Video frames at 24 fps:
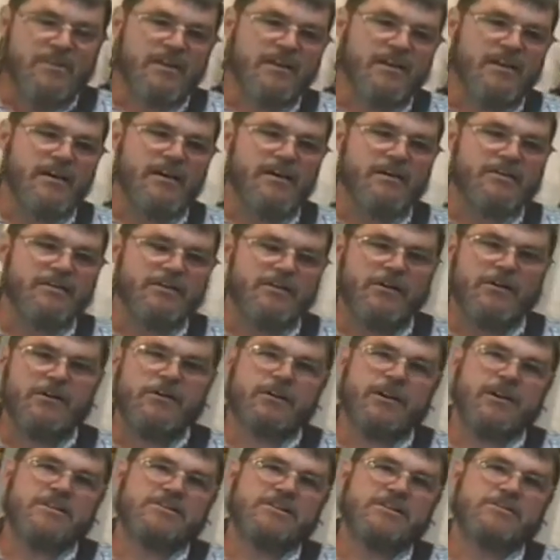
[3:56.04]
The
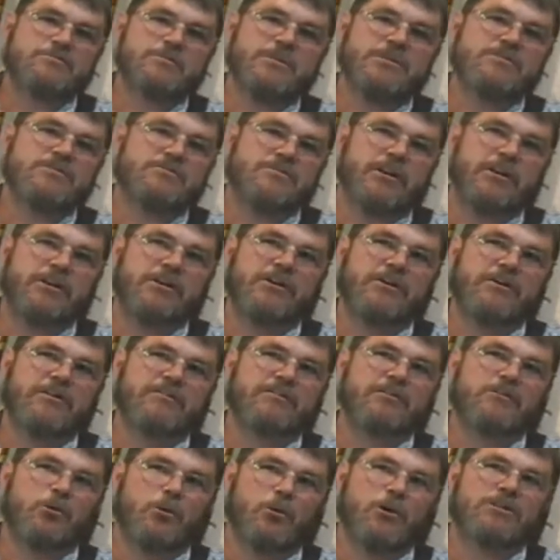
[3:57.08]
118th
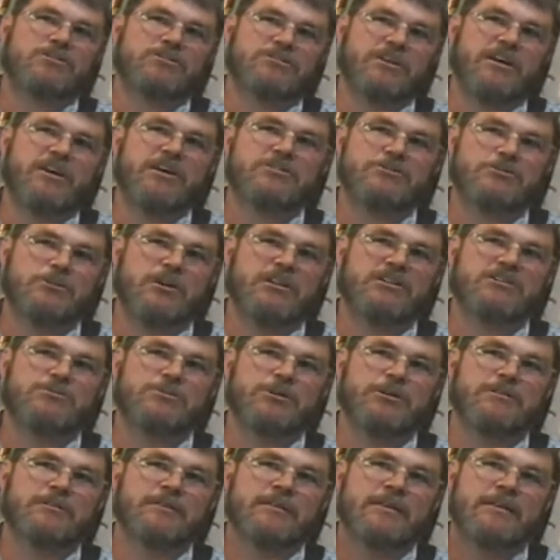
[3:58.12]
Pennsylvania Corn Exchange
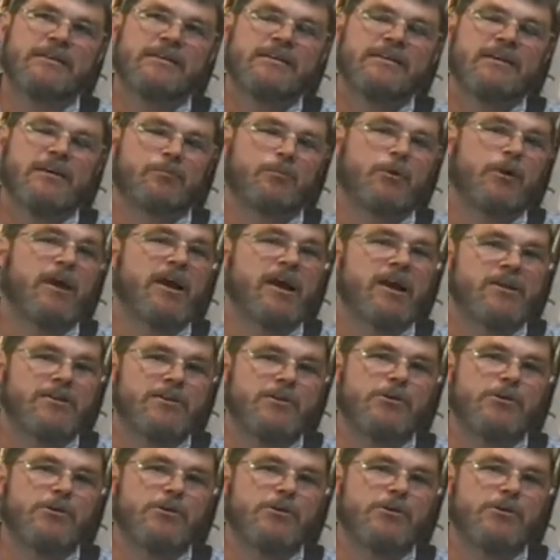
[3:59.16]
Regiment, a brand